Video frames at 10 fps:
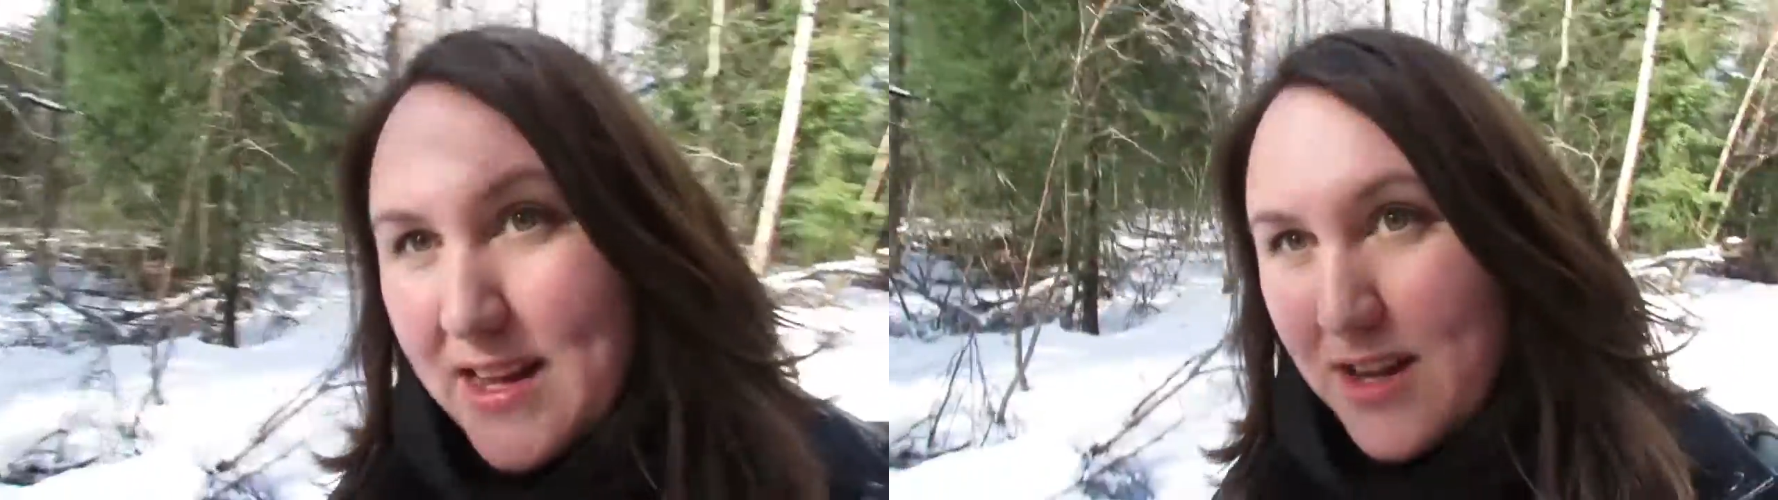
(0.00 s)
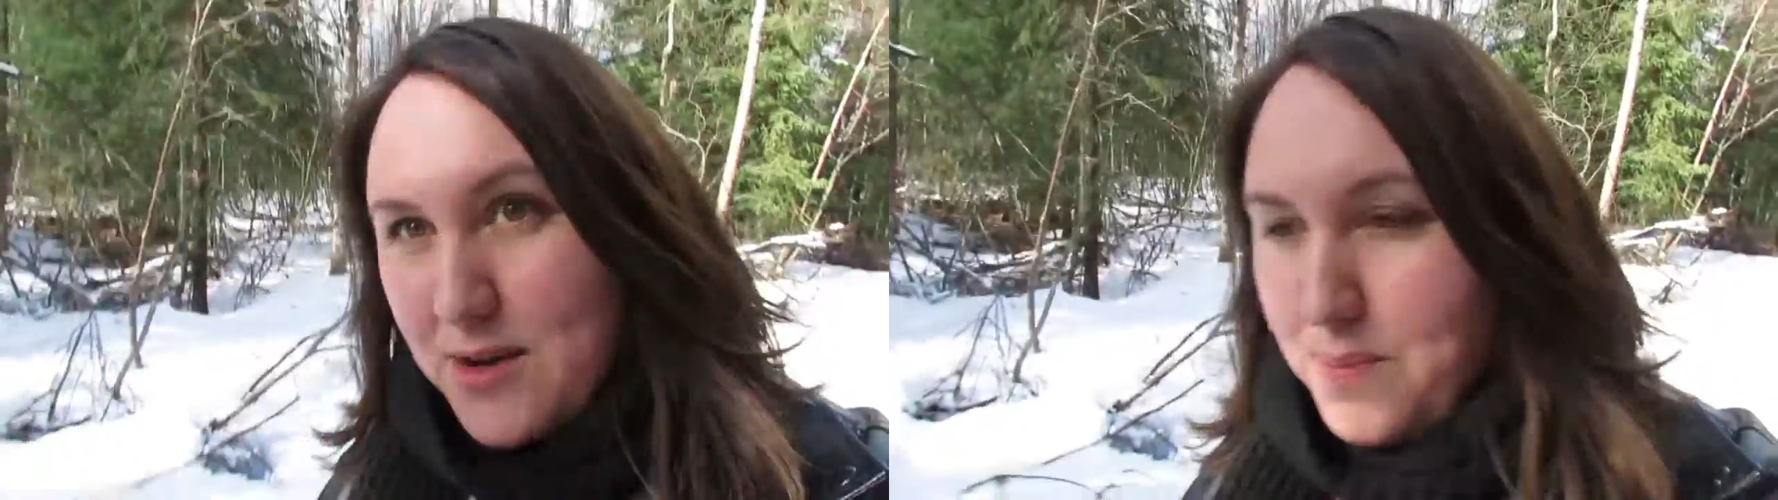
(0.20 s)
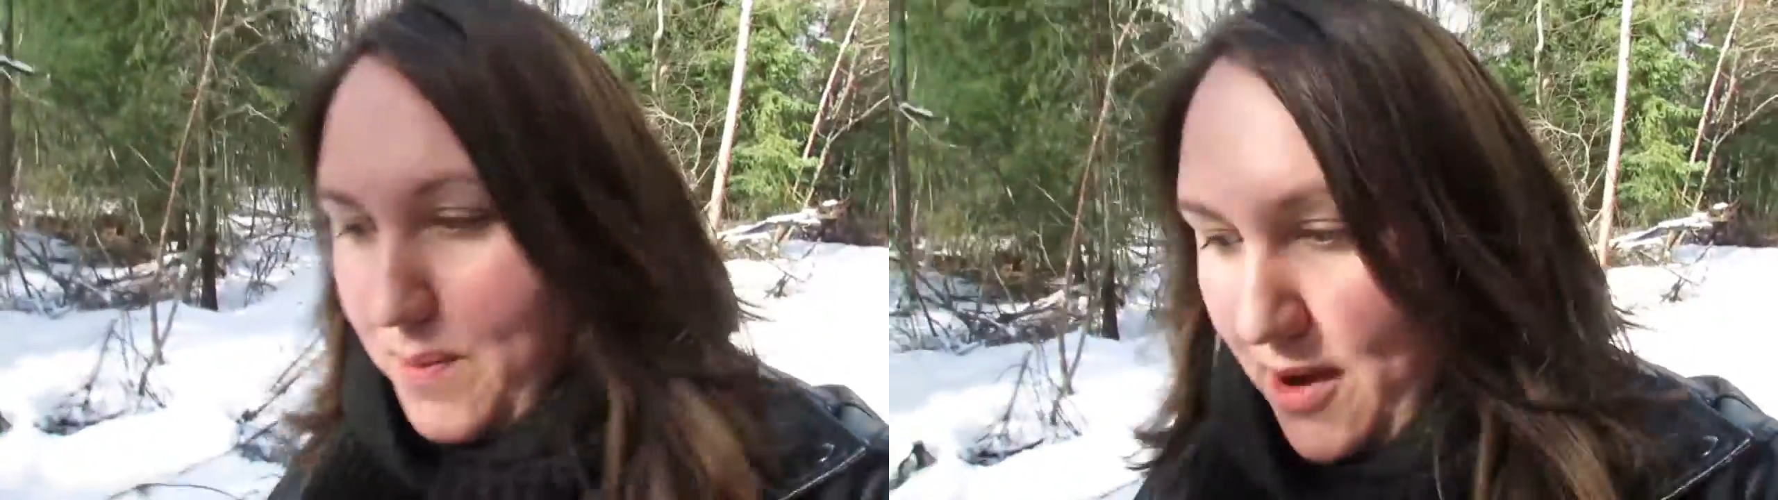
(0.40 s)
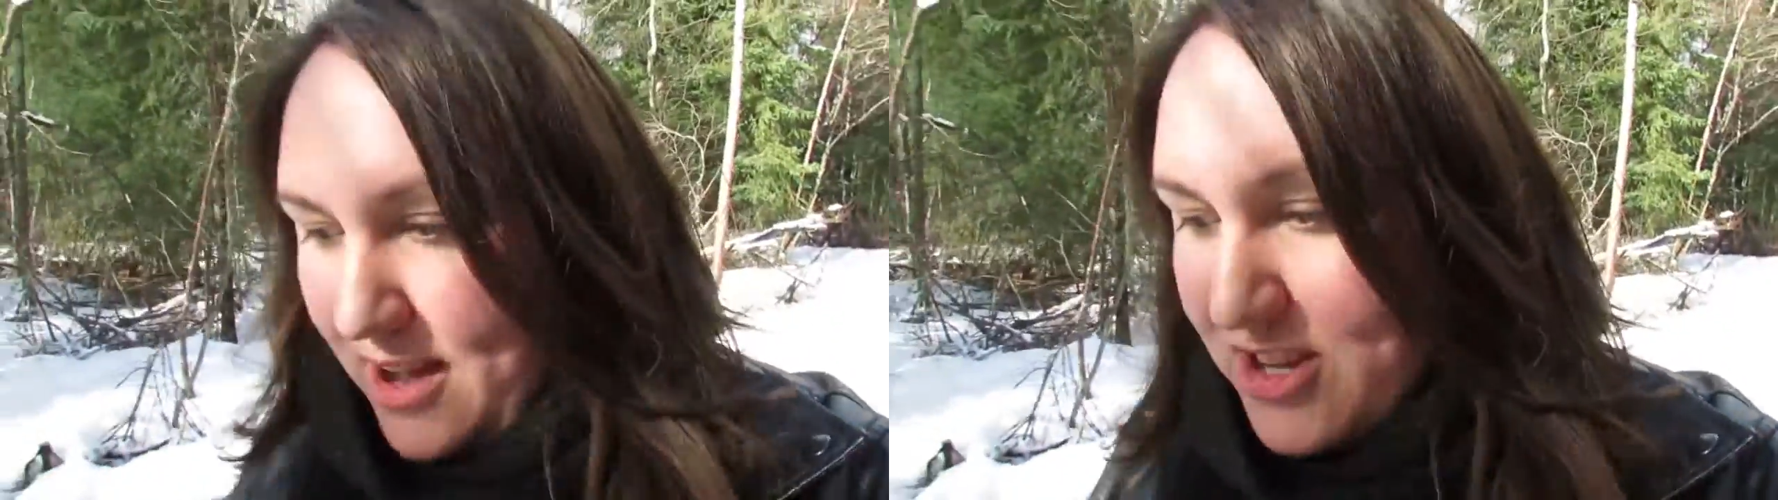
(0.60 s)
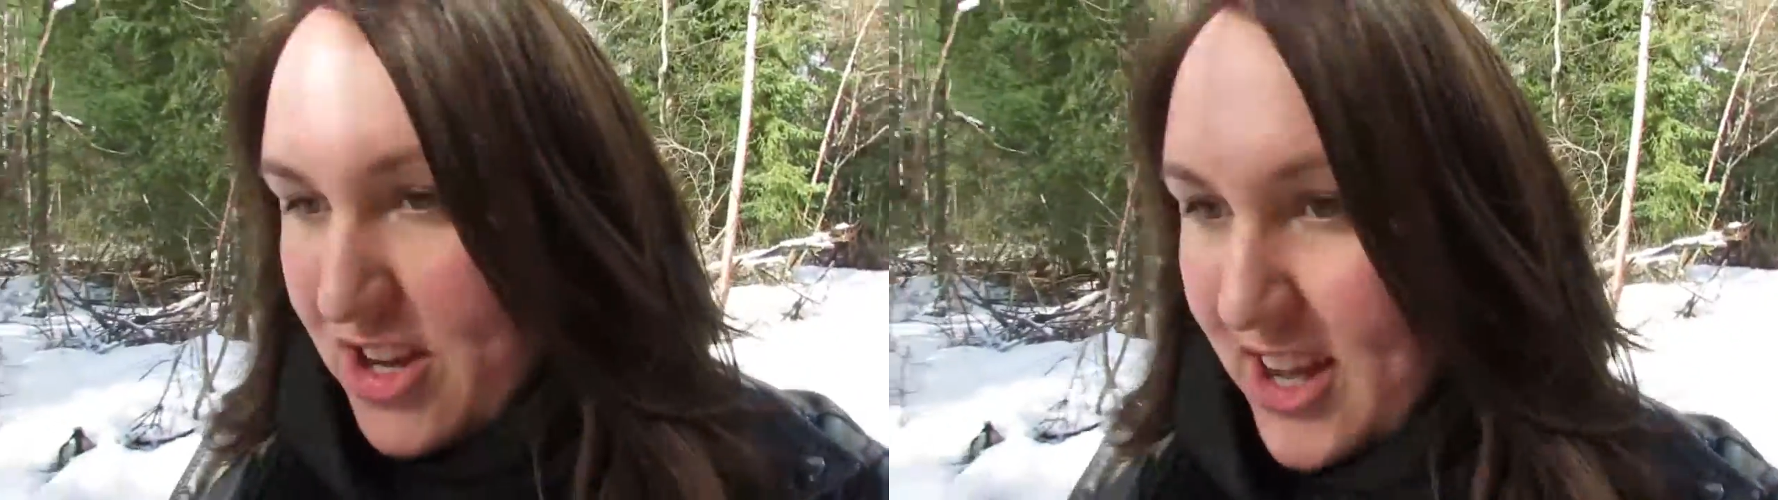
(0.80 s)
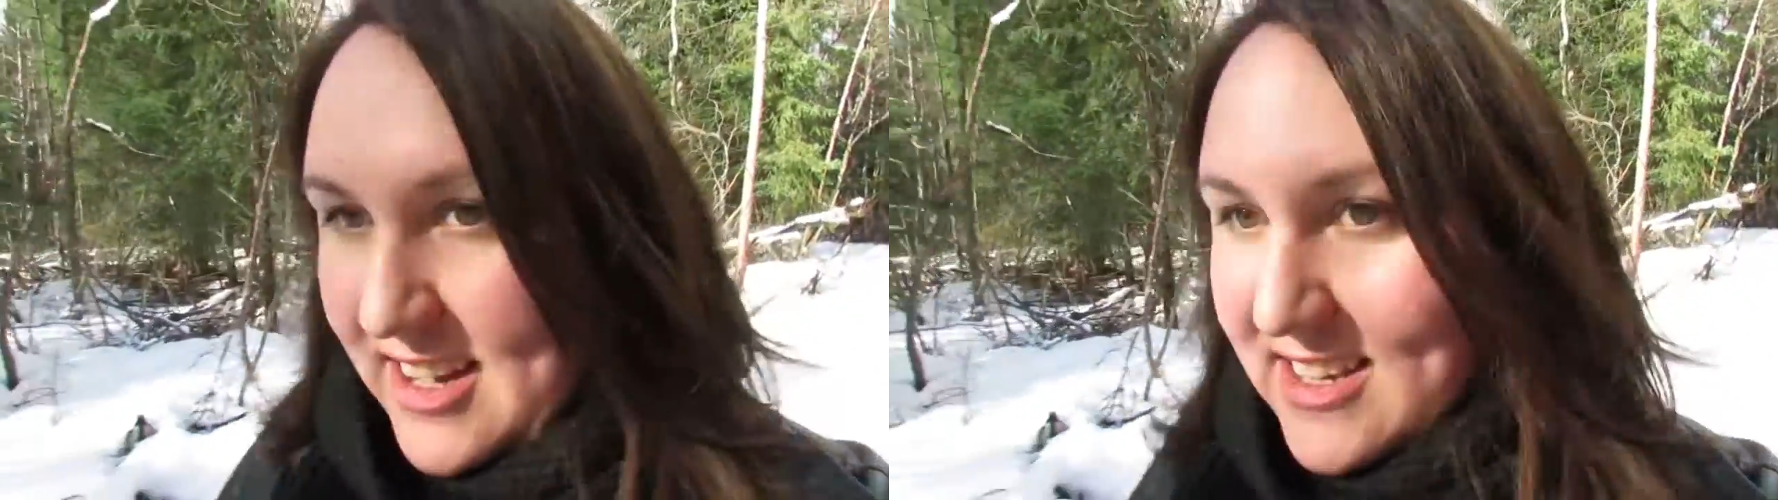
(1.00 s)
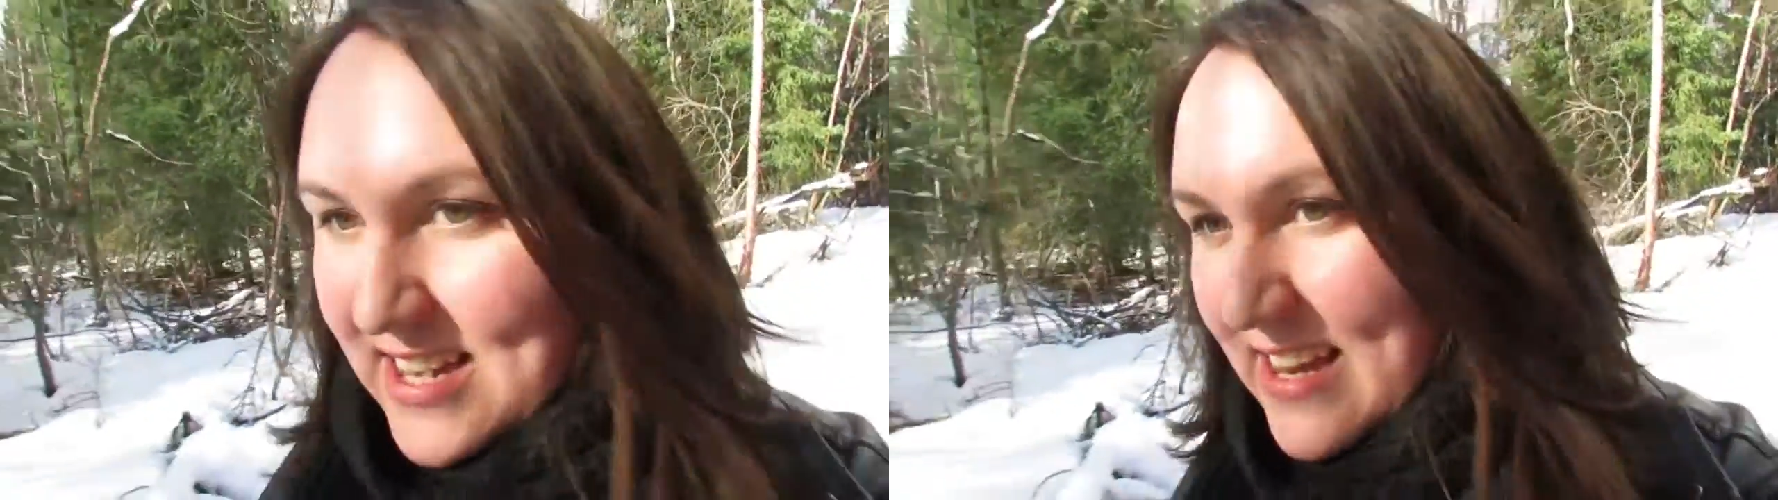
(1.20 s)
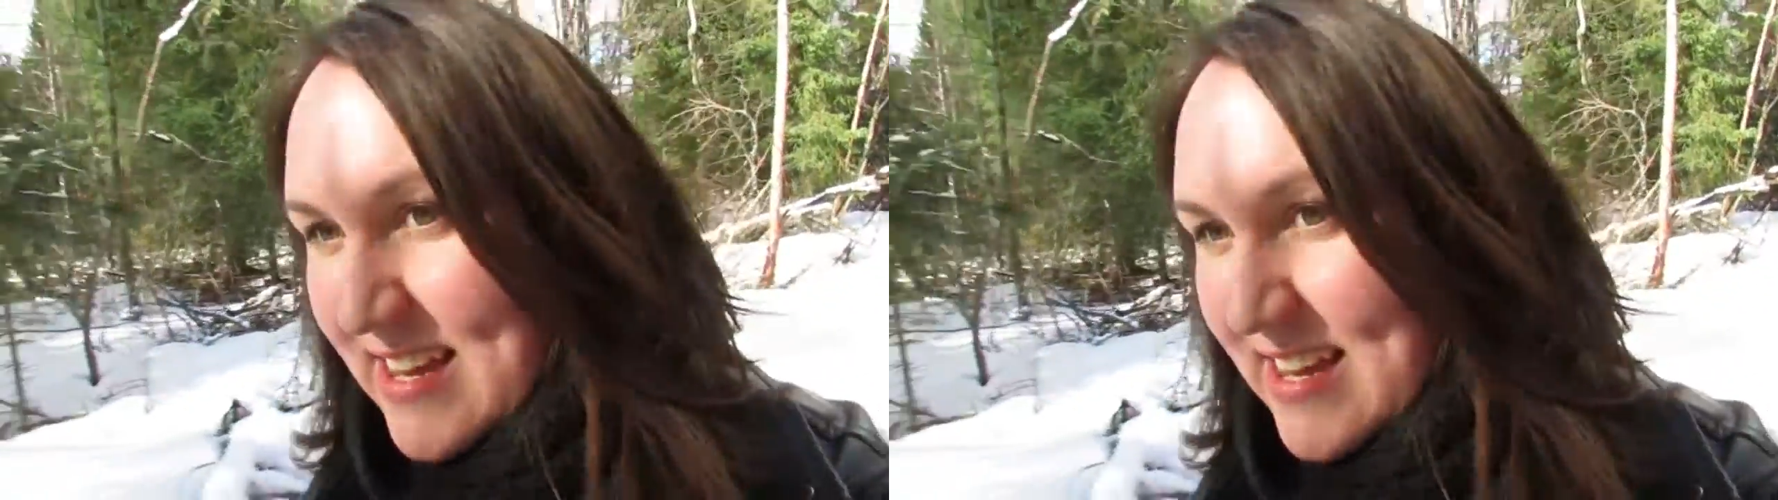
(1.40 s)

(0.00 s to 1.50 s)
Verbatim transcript: new project